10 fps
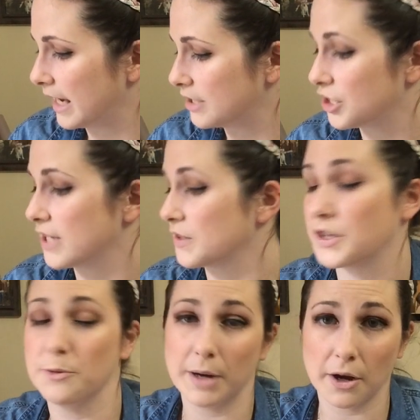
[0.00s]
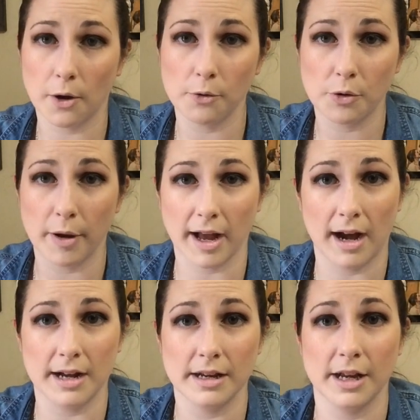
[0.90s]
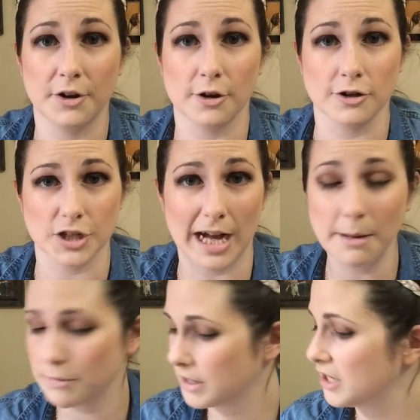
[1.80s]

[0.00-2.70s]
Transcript: And she has a coupon code going on in her shop,